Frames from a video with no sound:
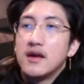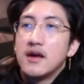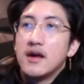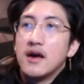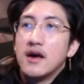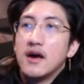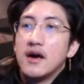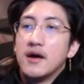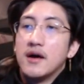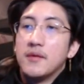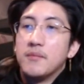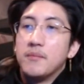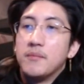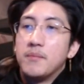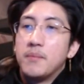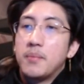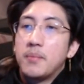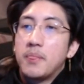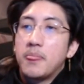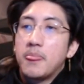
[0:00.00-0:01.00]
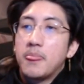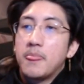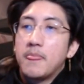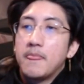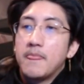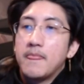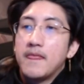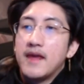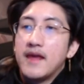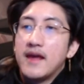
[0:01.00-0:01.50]

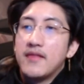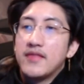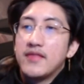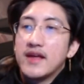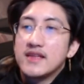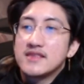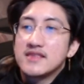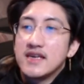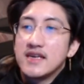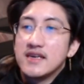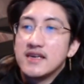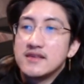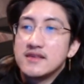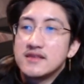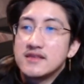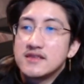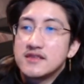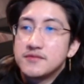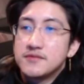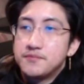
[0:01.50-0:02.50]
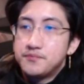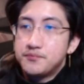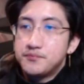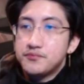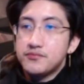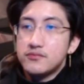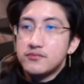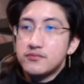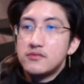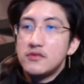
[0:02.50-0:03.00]
That says,
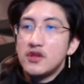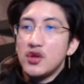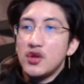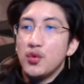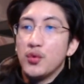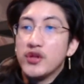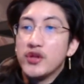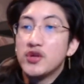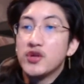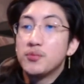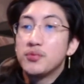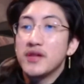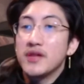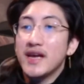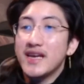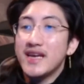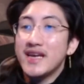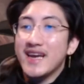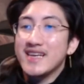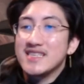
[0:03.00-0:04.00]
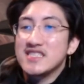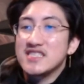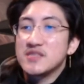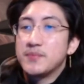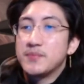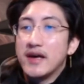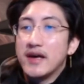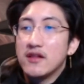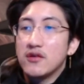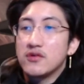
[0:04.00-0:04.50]
when you play a
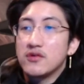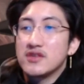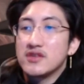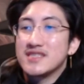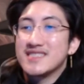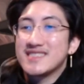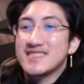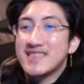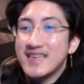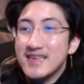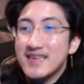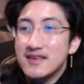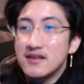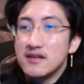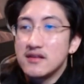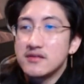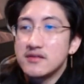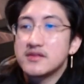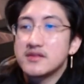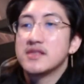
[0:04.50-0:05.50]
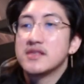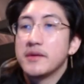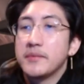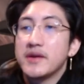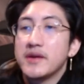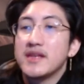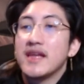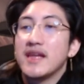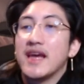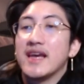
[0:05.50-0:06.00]
spell or skill,
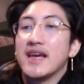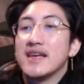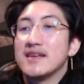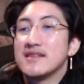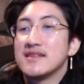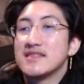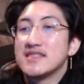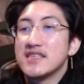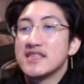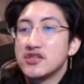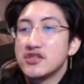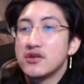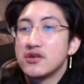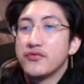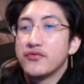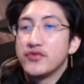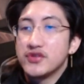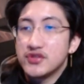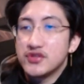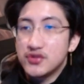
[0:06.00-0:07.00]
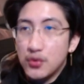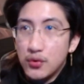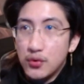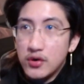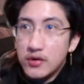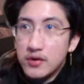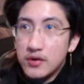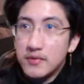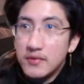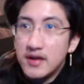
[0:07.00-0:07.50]
summon a Sigil of the Storm.